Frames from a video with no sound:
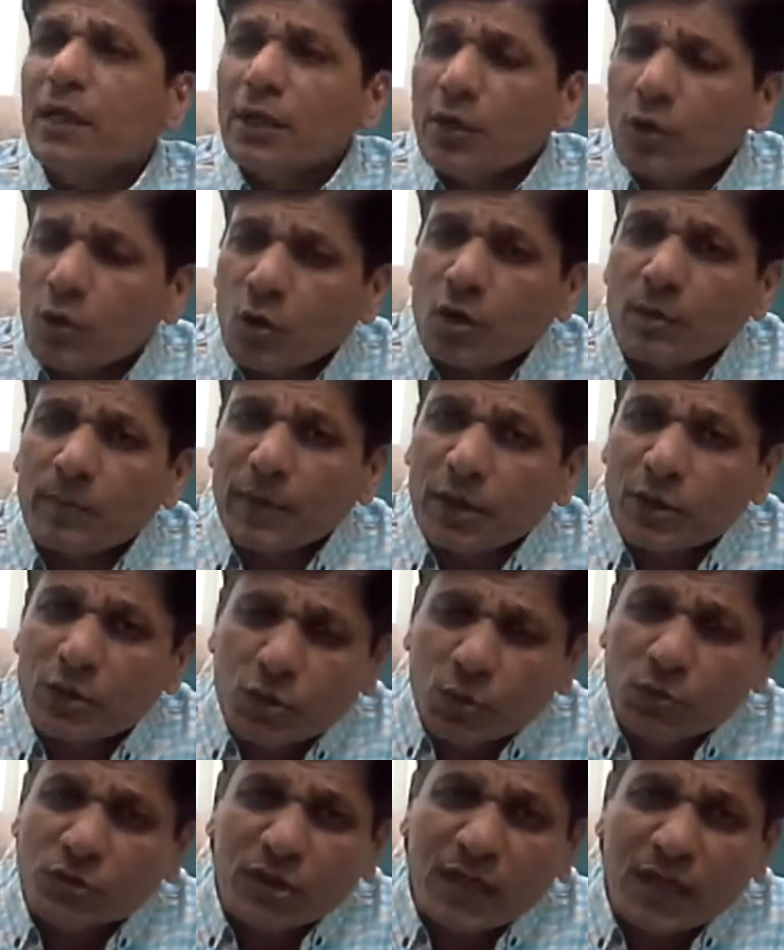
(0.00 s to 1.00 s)
Economic and
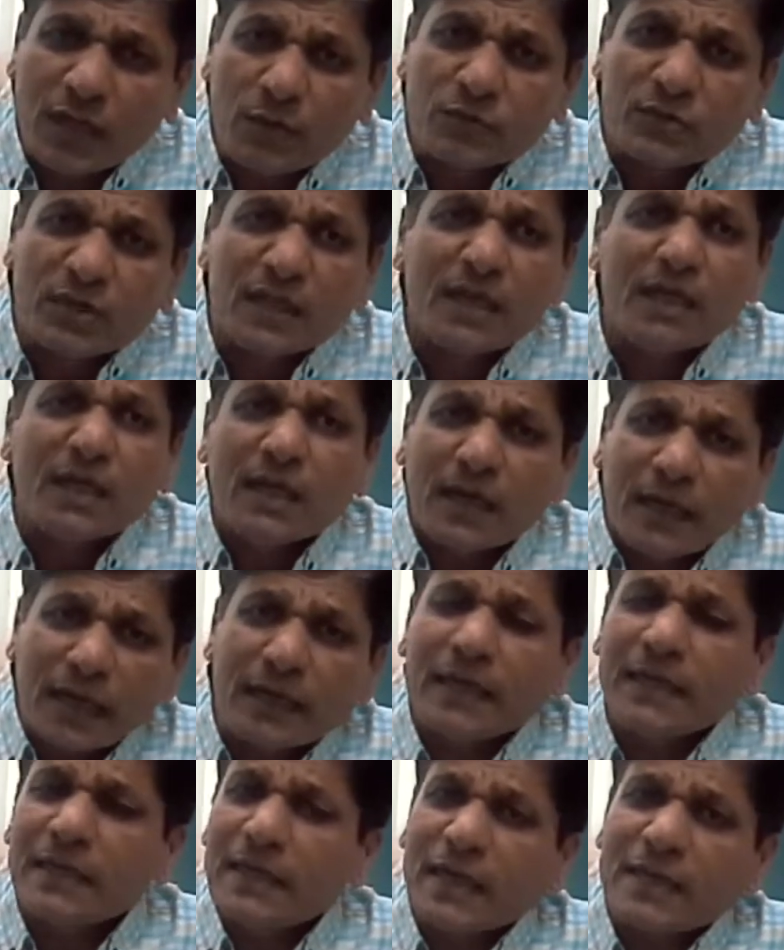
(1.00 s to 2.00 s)
Social Council
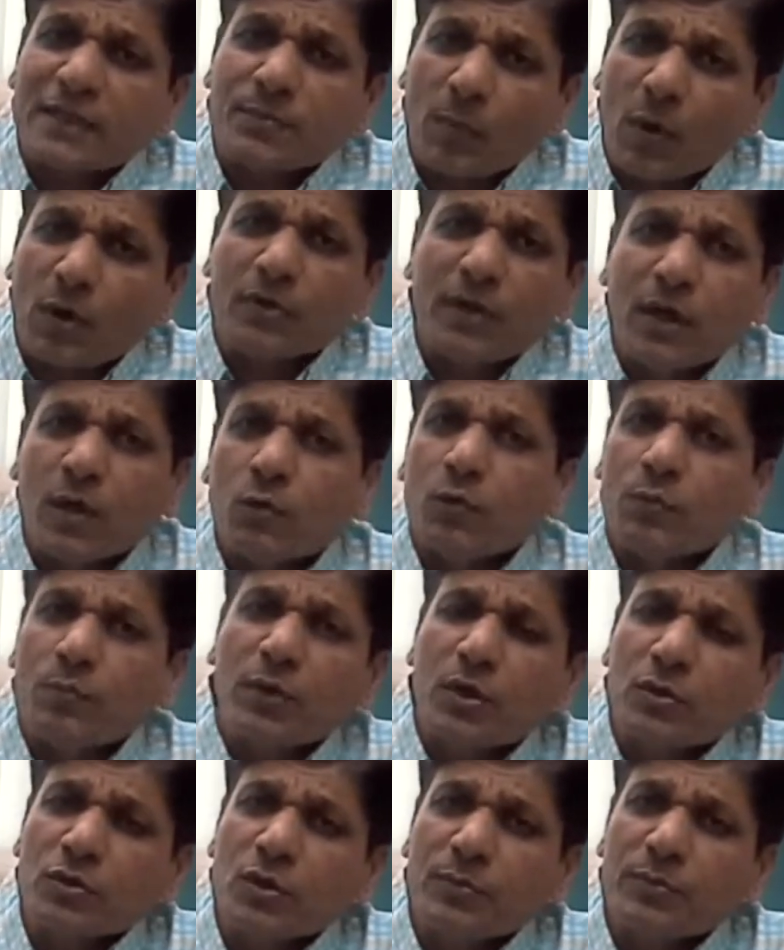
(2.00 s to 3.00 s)
again gets bogged down
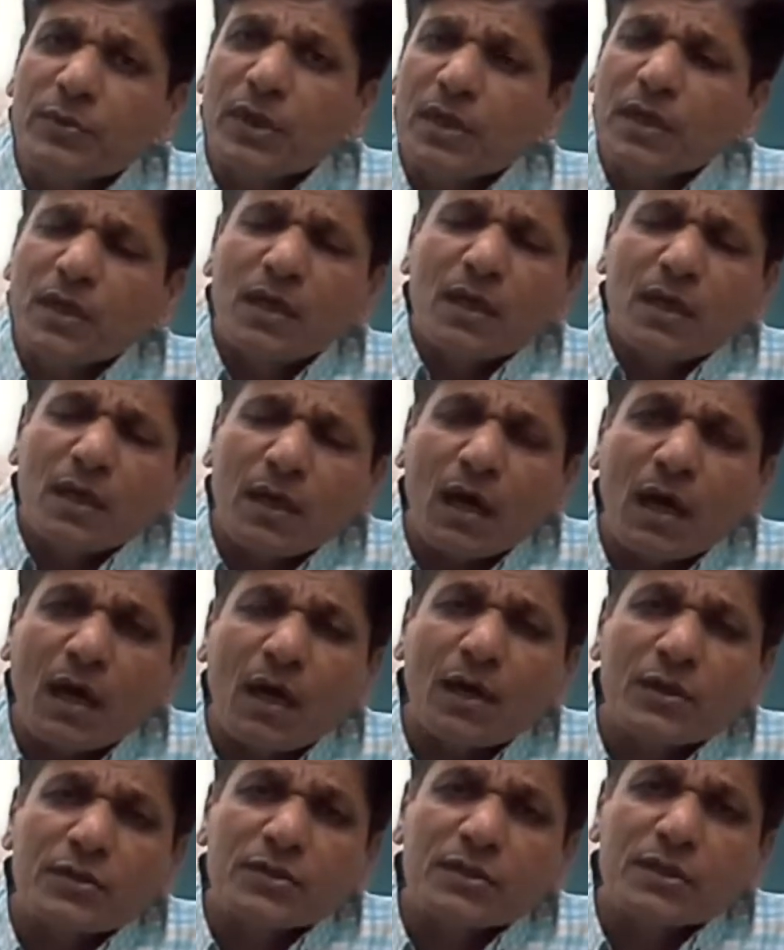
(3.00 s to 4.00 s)
because of the
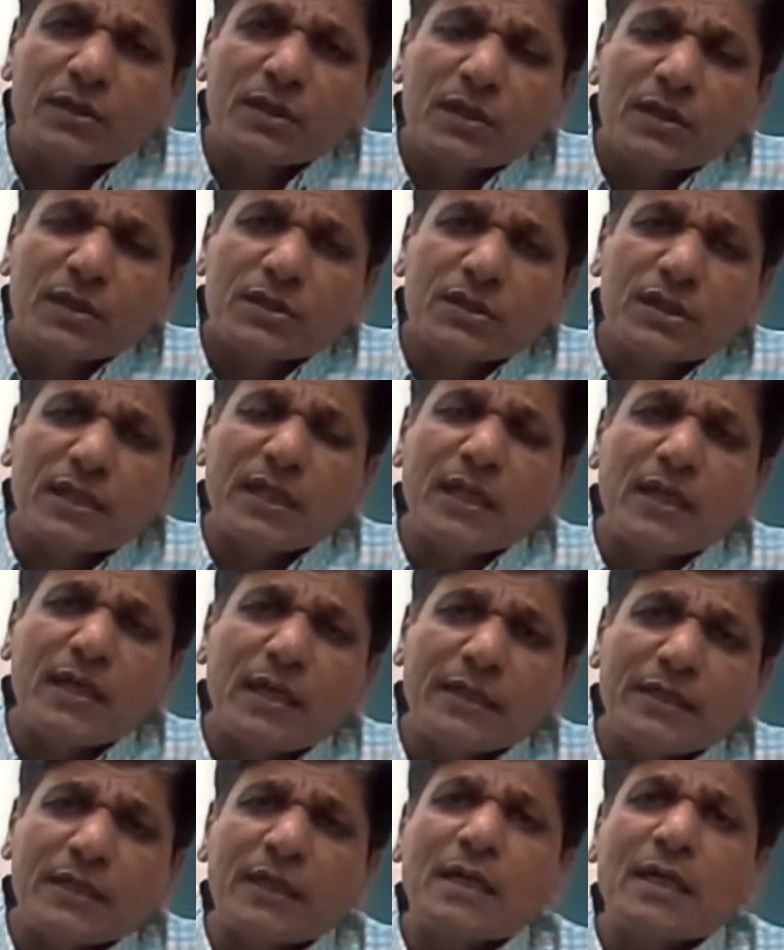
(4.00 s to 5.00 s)
large scale
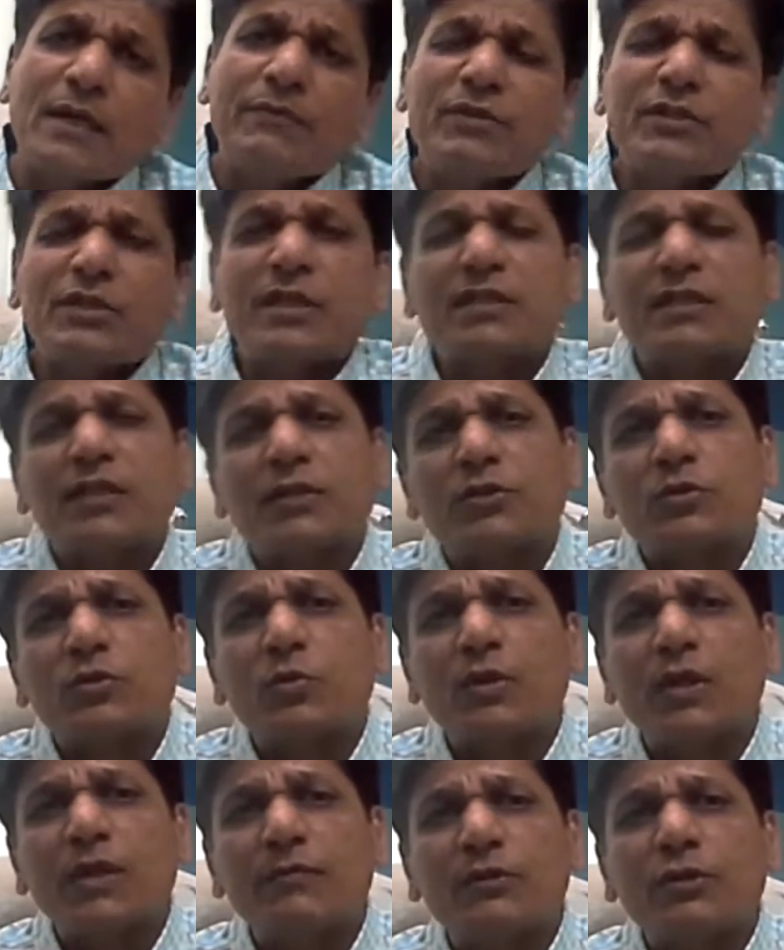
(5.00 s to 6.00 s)
agenda which it seeks to
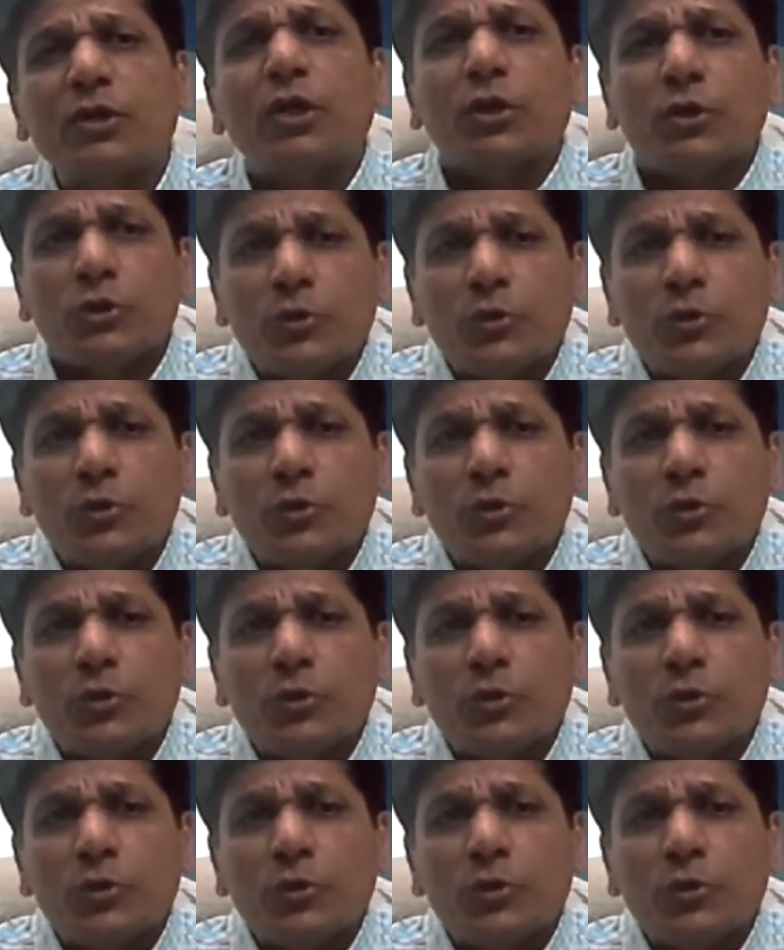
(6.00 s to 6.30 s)
deal with.